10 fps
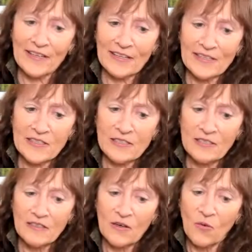it is
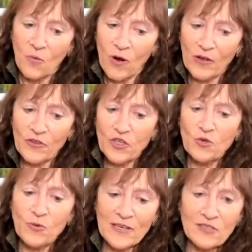well, the
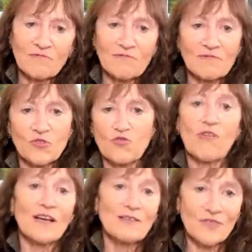US
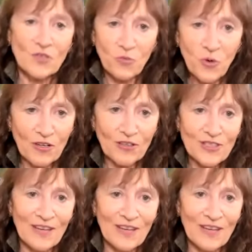drives the world.